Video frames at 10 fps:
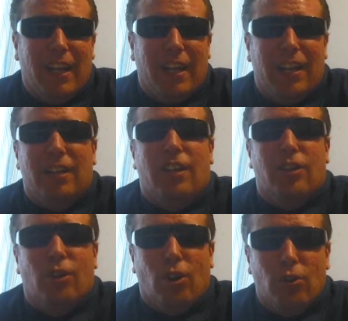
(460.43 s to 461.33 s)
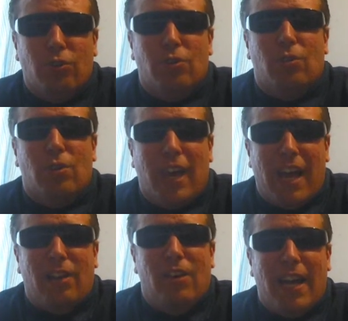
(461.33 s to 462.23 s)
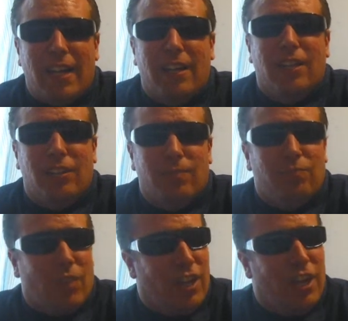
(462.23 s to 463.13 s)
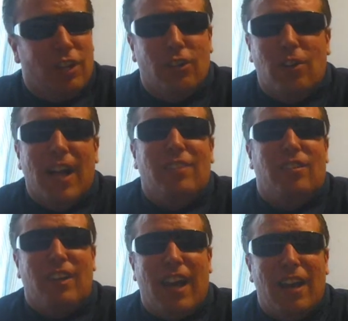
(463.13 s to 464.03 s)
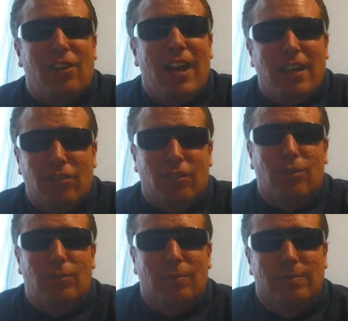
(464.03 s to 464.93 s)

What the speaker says: in another old school Cadillac, another classic Cadillac soon.